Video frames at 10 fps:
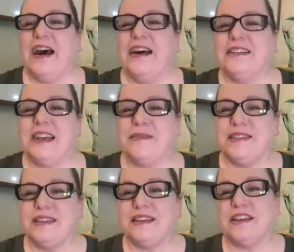Tammy
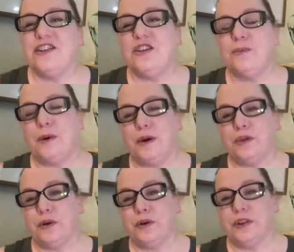says I can do both.
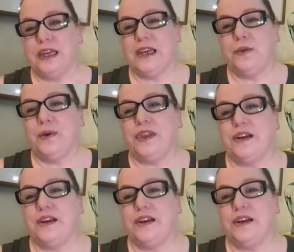Early with